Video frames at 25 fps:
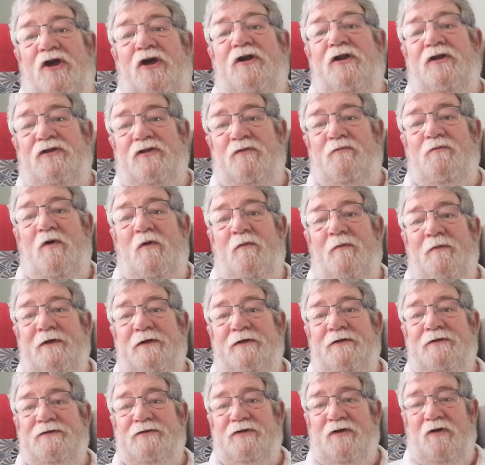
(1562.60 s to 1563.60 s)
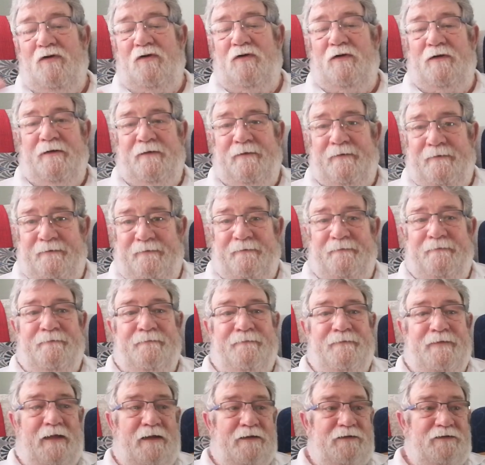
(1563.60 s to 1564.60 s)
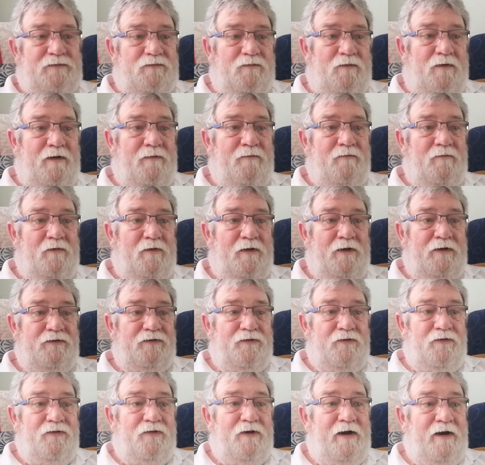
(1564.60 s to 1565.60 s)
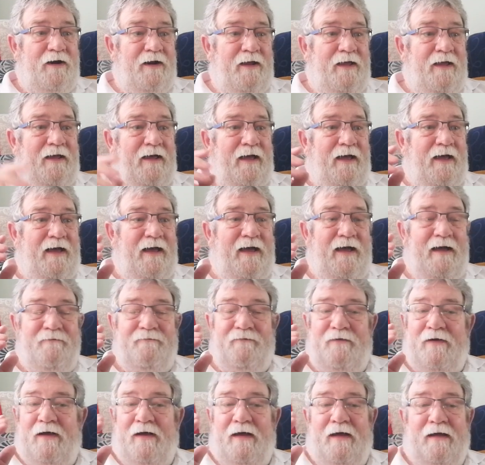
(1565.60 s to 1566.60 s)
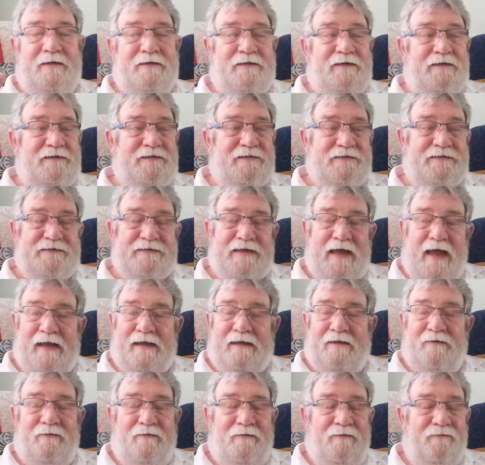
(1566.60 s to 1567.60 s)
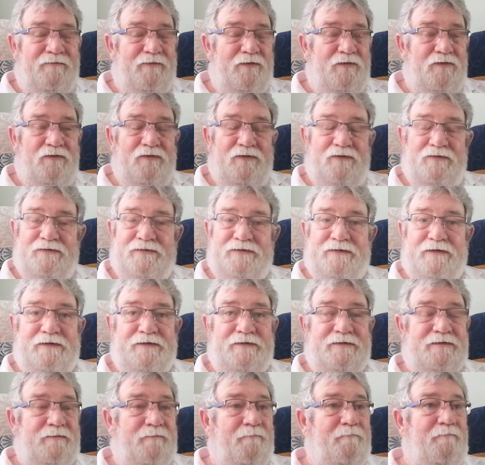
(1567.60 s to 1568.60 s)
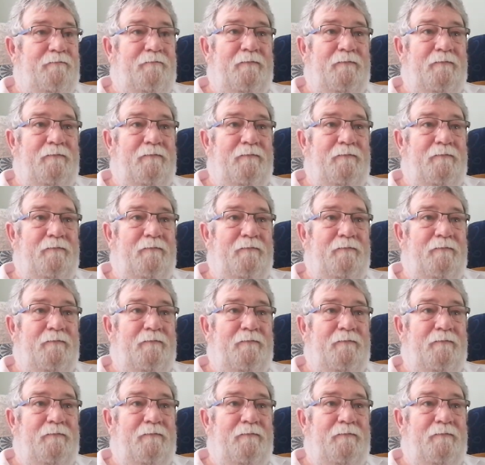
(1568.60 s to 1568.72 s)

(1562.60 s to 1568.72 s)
out at the moment. So that's what I'm going to do there. I have a stack of reviews.